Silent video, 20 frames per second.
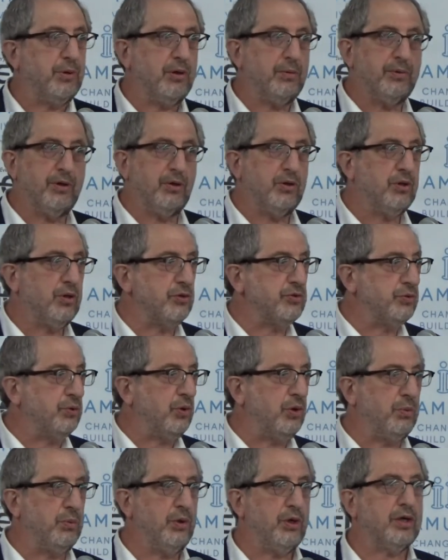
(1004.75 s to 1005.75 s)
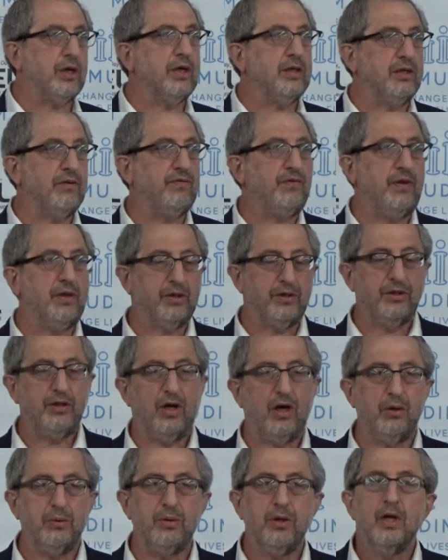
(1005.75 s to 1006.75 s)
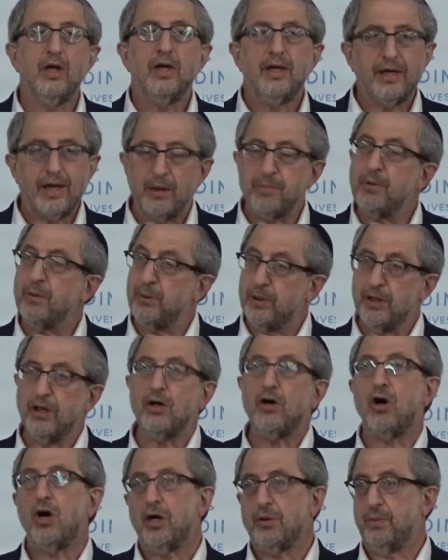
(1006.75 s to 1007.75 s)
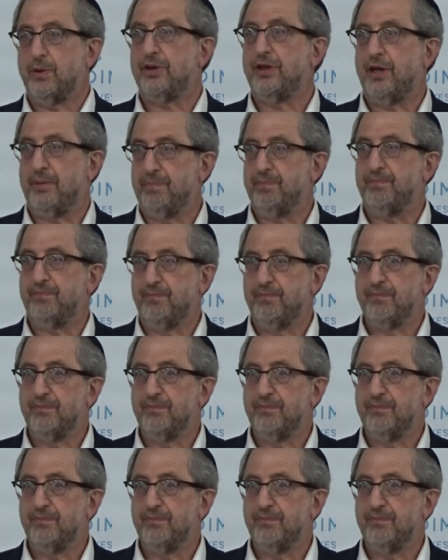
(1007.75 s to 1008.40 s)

Perlman, all those who are working in the field know, you gotta be really hard with them.